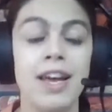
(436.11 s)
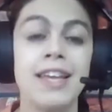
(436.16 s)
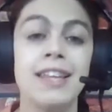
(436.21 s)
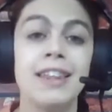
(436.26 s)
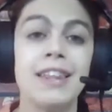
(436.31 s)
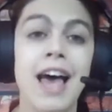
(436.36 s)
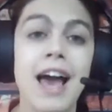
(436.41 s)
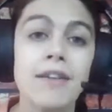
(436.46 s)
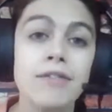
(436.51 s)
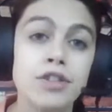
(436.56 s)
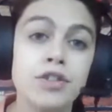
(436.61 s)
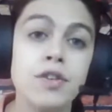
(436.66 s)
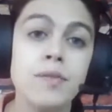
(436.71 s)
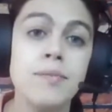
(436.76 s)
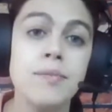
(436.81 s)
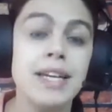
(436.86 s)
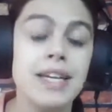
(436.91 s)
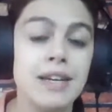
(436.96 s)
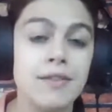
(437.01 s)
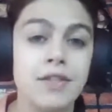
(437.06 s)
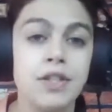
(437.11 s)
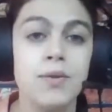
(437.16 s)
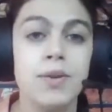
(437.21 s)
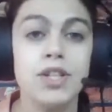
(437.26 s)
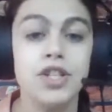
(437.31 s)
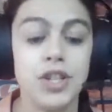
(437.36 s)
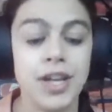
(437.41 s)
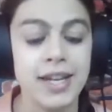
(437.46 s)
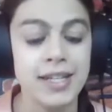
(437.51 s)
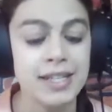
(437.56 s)
And live streaming gives you a
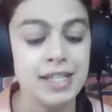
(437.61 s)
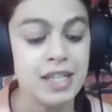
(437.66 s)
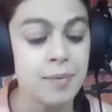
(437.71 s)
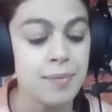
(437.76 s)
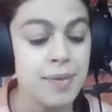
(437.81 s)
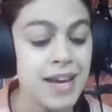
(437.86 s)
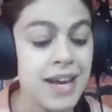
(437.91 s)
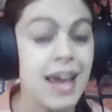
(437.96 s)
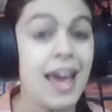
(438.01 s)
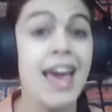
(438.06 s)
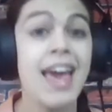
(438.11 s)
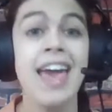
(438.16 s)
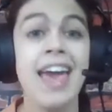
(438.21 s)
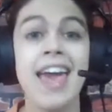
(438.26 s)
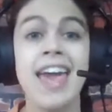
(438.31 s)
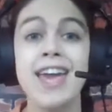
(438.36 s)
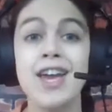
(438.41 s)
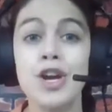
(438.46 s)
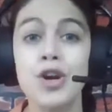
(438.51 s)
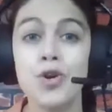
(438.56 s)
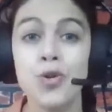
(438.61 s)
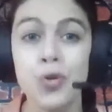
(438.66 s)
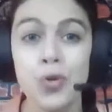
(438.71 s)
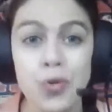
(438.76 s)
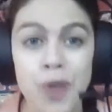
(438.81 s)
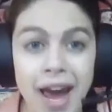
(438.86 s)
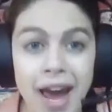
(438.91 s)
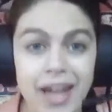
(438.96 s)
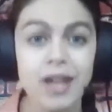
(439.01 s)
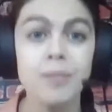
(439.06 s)
chance to be
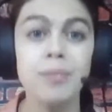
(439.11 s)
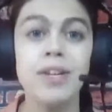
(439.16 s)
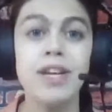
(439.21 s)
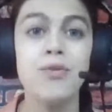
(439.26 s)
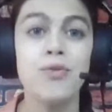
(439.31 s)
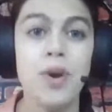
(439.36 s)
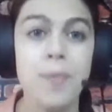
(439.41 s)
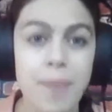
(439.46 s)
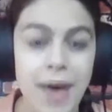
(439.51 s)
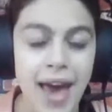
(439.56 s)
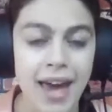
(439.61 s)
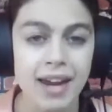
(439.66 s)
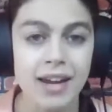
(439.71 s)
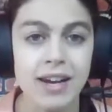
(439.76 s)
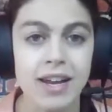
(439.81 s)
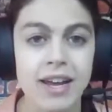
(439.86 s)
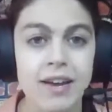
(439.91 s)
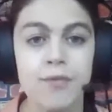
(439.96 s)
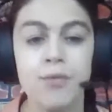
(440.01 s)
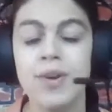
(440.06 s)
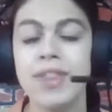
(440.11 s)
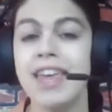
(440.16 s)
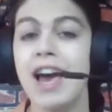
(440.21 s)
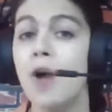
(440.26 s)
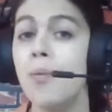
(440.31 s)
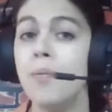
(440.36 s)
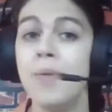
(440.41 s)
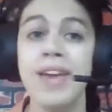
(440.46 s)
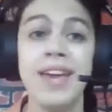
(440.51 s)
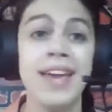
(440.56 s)
incredibly repetitive
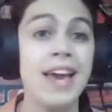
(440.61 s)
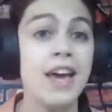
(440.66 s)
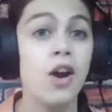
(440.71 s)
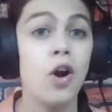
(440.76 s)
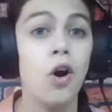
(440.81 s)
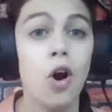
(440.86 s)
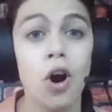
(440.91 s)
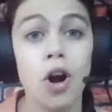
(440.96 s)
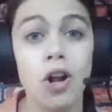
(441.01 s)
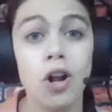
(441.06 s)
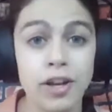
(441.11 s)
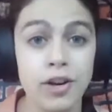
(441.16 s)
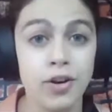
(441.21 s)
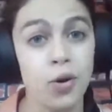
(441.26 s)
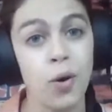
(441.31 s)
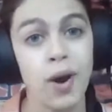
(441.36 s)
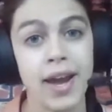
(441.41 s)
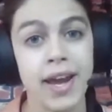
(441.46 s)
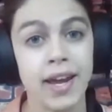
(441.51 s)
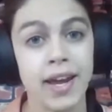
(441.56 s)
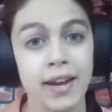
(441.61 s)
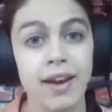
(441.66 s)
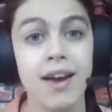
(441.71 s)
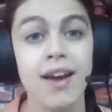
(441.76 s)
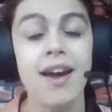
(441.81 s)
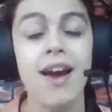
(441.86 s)
without being at all annoying.